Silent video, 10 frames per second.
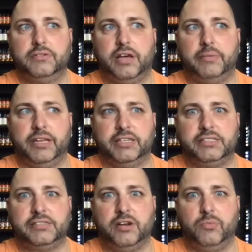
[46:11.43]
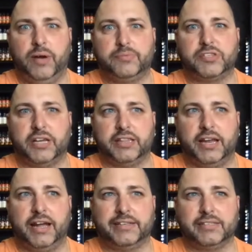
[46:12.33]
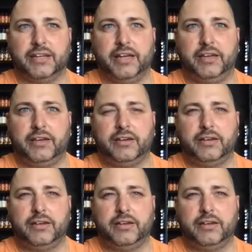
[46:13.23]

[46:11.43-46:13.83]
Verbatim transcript: I mean, it's a website that has like